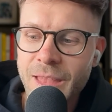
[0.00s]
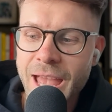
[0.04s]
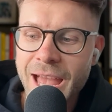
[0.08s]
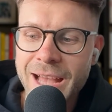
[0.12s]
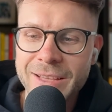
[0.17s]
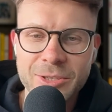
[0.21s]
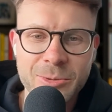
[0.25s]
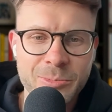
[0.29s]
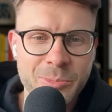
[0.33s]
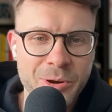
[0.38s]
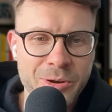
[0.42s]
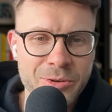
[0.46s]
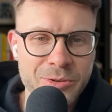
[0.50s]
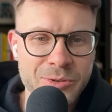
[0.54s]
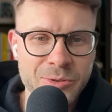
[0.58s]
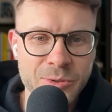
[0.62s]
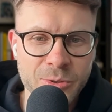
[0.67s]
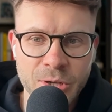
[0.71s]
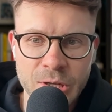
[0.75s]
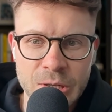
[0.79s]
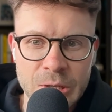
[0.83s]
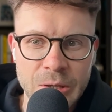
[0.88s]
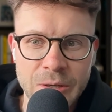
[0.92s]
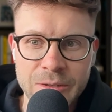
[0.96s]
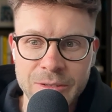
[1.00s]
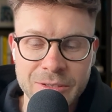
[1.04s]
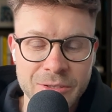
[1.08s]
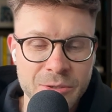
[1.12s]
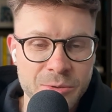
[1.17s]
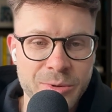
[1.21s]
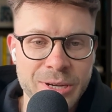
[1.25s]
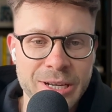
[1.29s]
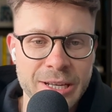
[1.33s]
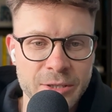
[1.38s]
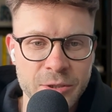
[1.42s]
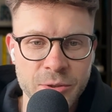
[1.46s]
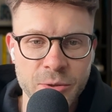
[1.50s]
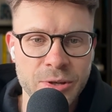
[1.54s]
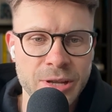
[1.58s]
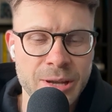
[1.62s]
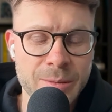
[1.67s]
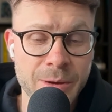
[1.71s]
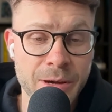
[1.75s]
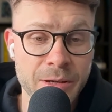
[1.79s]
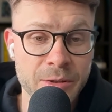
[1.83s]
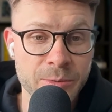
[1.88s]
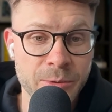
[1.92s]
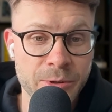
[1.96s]
as opposed to Claude is really truly
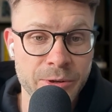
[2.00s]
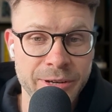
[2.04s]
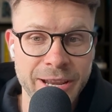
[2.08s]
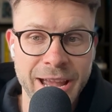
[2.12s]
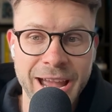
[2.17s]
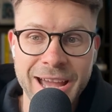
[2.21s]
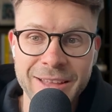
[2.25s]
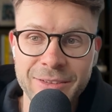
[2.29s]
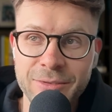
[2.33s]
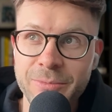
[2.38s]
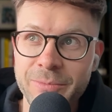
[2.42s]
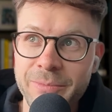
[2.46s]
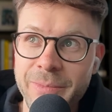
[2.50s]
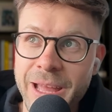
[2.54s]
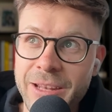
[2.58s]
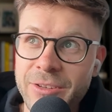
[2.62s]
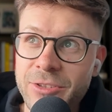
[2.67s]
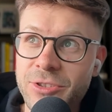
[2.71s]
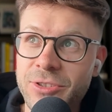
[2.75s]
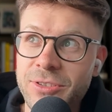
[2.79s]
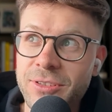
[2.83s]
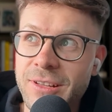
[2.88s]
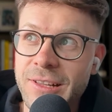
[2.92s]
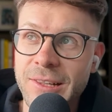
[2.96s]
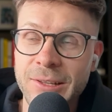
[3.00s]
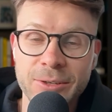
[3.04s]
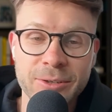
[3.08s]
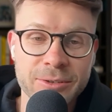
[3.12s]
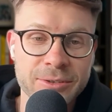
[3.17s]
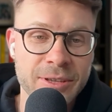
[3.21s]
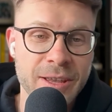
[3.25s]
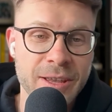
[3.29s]
about work. I had to mention Claude